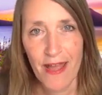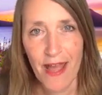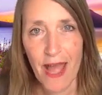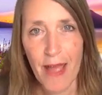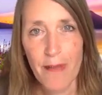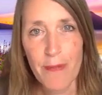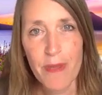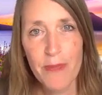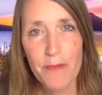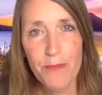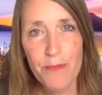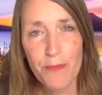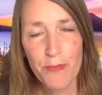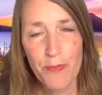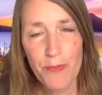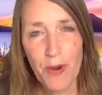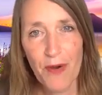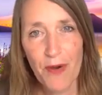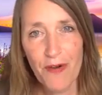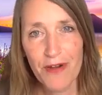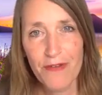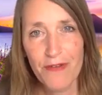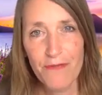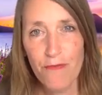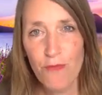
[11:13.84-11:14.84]
I mean,
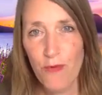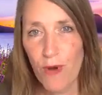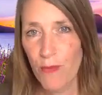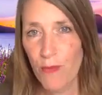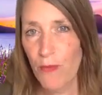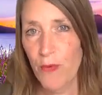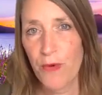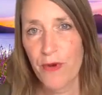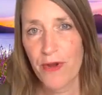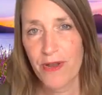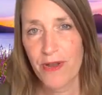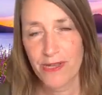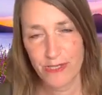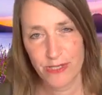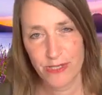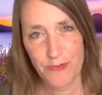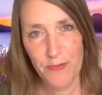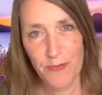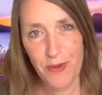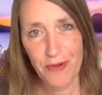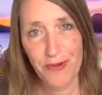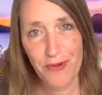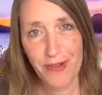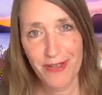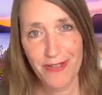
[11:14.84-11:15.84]
part of what we're
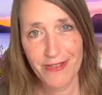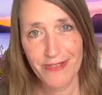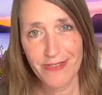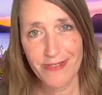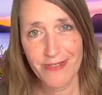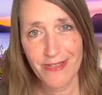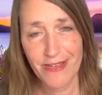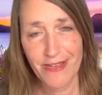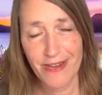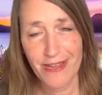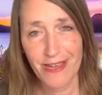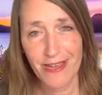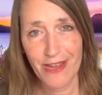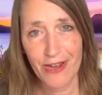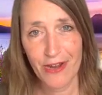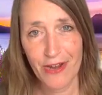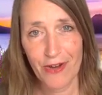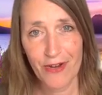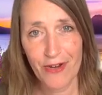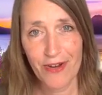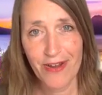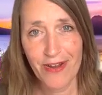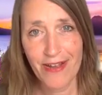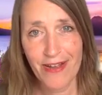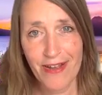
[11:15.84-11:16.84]
experiencing
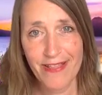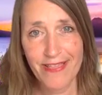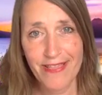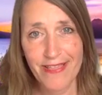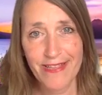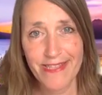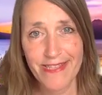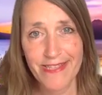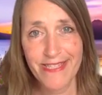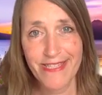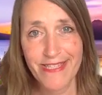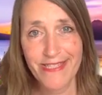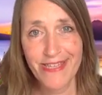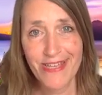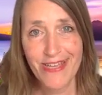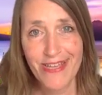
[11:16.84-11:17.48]
here in this